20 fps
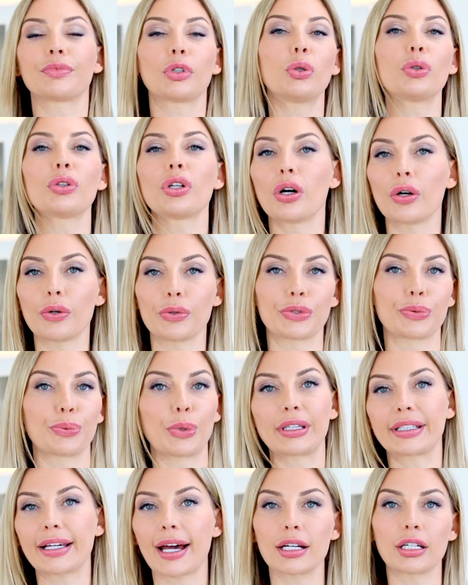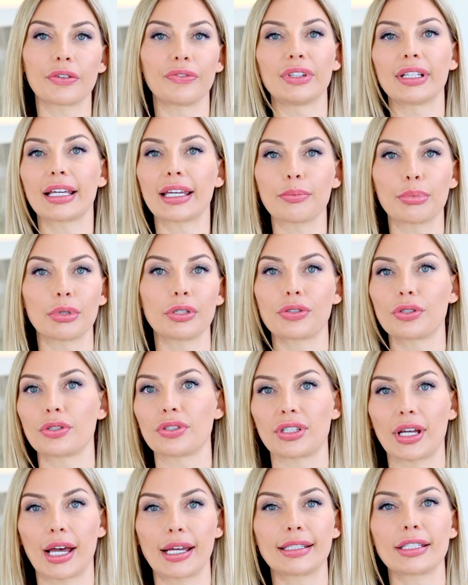who knows what kind of label
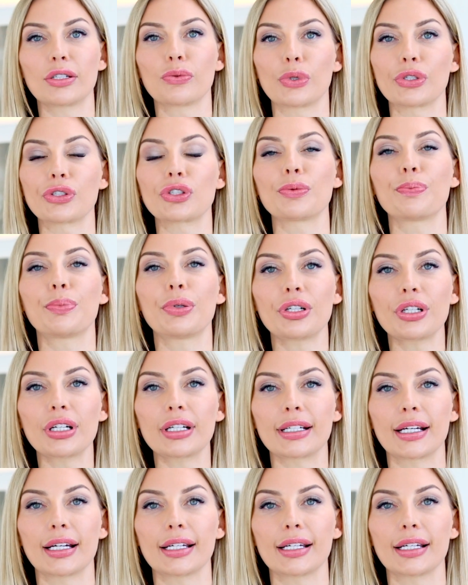society wants to put on